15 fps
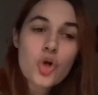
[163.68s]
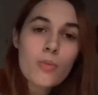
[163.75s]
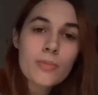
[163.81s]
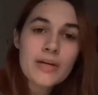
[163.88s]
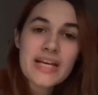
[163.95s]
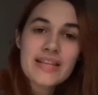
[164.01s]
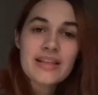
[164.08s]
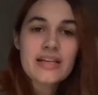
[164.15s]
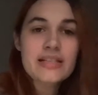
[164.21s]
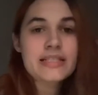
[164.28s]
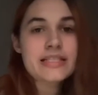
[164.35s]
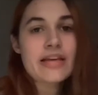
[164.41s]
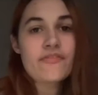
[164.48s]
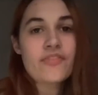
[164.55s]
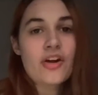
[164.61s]
many
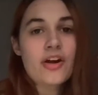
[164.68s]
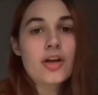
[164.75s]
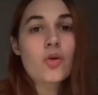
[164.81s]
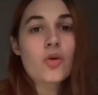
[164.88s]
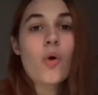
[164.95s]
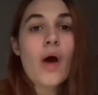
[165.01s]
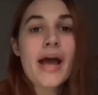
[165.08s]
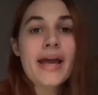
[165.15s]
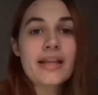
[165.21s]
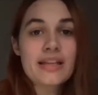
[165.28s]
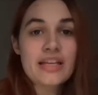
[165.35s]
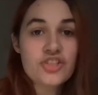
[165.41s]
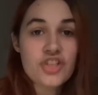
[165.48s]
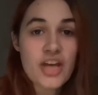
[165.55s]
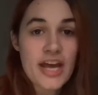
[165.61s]
things that very
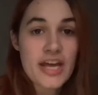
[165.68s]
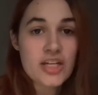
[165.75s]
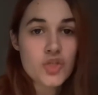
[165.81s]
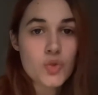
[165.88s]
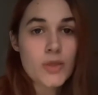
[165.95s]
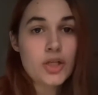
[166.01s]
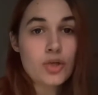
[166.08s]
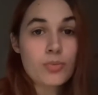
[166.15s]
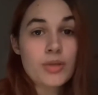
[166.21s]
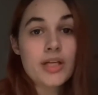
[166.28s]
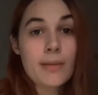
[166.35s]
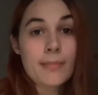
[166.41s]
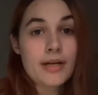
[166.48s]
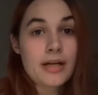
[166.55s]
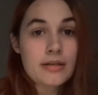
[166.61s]
quietly change when you
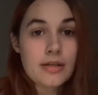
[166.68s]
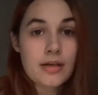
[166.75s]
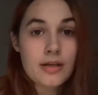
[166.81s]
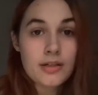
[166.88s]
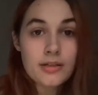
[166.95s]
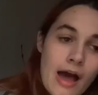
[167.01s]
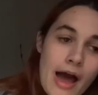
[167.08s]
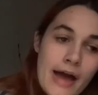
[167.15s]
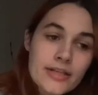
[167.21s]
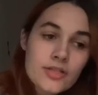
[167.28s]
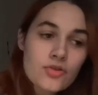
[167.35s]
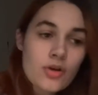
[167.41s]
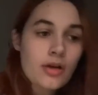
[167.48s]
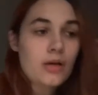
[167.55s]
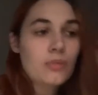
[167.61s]
become an adult. I
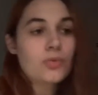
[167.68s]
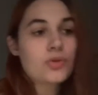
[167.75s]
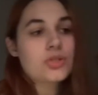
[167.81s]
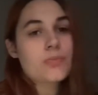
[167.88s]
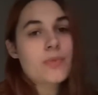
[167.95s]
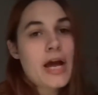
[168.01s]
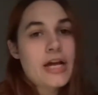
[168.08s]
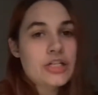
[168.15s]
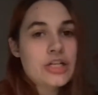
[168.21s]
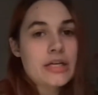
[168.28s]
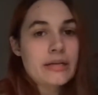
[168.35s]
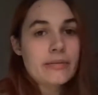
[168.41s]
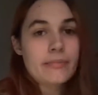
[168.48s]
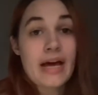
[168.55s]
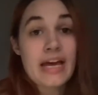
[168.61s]
struggled with
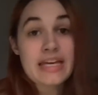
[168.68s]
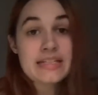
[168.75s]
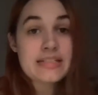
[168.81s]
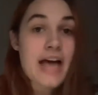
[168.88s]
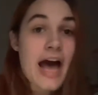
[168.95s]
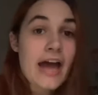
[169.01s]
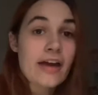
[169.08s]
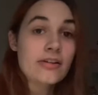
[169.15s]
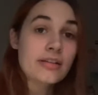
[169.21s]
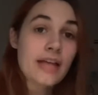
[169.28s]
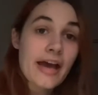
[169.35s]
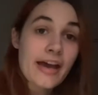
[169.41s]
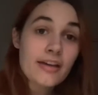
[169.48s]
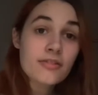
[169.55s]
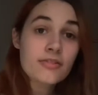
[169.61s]
depression my entire
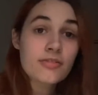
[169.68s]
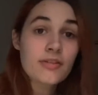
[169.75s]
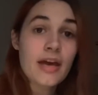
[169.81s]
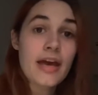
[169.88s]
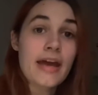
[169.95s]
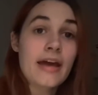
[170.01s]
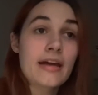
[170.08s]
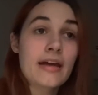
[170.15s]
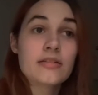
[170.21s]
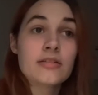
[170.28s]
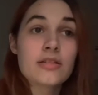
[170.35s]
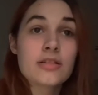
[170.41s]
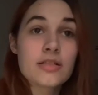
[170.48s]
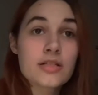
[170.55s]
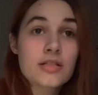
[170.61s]
life,
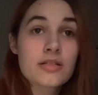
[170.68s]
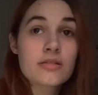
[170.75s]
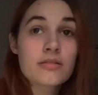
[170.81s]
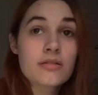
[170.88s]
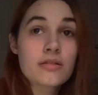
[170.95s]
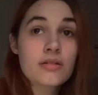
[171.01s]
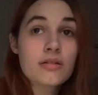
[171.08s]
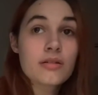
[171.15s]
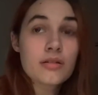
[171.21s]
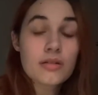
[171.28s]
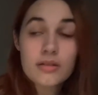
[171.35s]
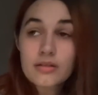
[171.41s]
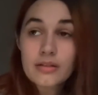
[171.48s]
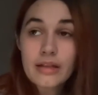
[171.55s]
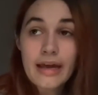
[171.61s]
and
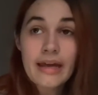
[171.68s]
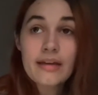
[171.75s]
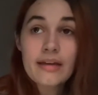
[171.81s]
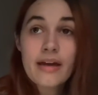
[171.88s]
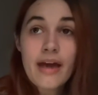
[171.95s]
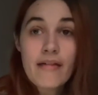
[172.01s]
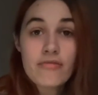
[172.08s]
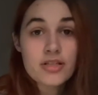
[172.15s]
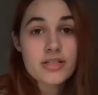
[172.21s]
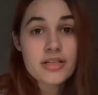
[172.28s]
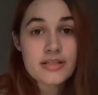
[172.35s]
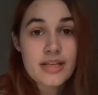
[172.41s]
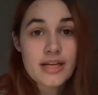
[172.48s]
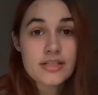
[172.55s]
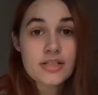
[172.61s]
like ever
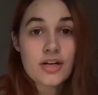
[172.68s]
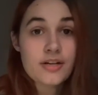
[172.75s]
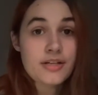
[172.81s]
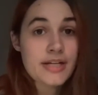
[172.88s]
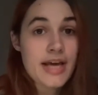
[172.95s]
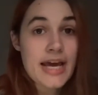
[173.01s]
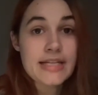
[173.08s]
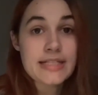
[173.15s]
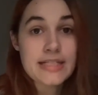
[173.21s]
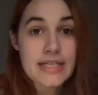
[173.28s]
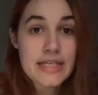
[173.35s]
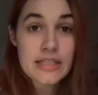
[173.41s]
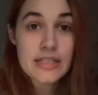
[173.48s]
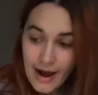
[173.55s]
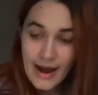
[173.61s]
since I turned
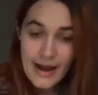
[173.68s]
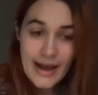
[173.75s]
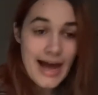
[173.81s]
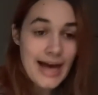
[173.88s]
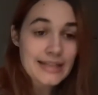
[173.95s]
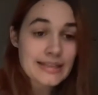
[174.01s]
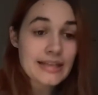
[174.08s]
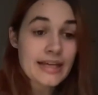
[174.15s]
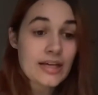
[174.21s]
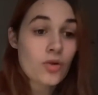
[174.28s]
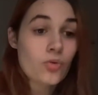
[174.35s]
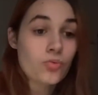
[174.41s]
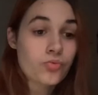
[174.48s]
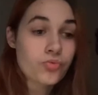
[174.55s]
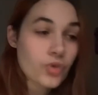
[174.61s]
18, I had like a
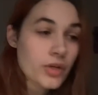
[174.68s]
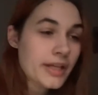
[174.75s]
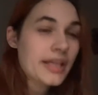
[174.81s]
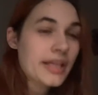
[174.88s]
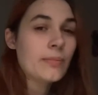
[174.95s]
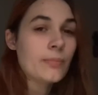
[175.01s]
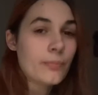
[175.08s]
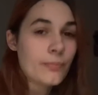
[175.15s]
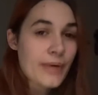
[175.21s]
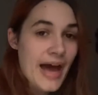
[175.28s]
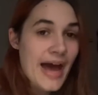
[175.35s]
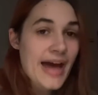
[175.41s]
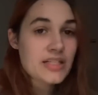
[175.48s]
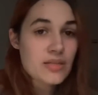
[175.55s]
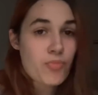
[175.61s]
really
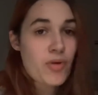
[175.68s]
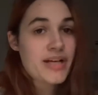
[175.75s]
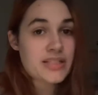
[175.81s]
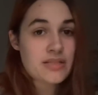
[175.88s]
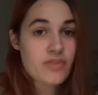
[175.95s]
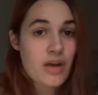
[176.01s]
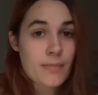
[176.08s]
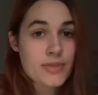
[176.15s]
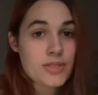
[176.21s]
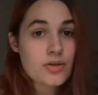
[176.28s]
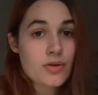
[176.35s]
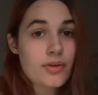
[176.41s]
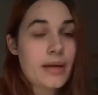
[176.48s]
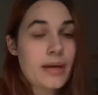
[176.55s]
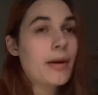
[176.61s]
bad depressive
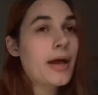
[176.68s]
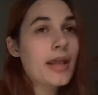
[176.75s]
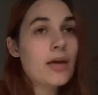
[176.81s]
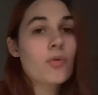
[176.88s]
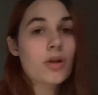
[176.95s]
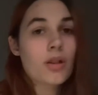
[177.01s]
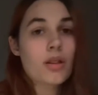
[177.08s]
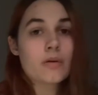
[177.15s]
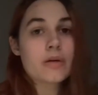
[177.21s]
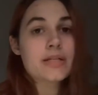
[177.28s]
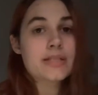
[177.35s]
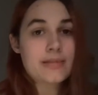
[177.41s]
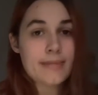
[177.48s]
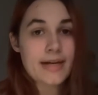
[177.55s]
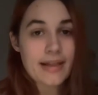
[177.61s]
episode, like probably one of the
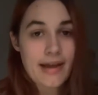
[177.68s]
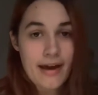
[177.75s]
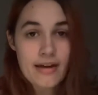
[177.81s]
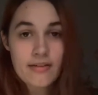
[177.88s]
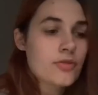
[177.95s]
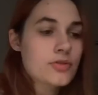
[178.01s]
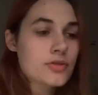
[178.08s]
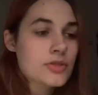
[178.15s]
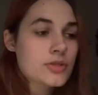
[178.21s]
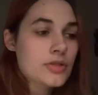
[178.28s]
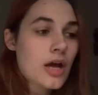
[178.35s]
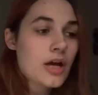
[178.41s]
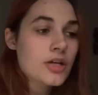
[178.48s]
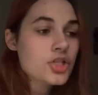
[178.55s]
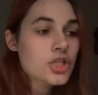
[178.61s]
worst in my life. I was
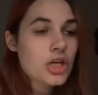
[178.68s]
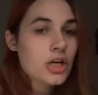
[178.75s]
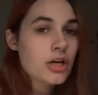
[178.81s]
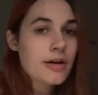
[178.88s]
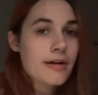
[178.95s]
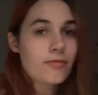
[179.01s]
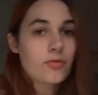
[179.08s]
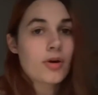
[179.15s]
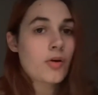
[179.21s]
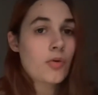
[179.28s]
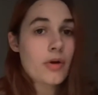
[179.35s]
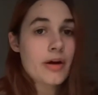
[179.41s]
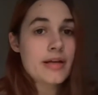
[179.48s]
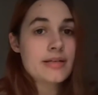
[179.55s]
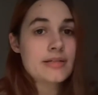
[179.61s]
unsure of what it
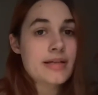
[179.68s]
was. I